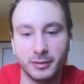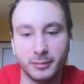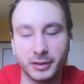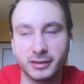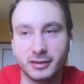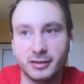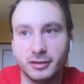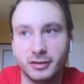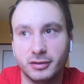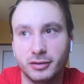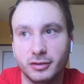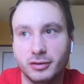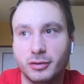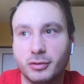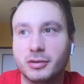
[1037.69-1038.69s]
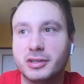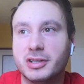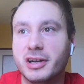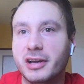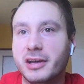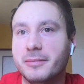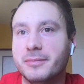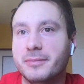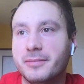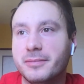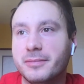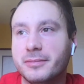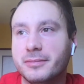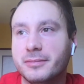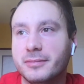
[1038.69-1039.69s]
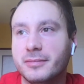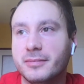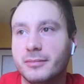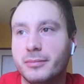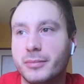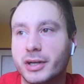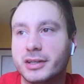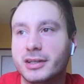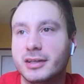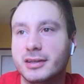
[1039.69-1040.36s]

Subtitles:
But you could really build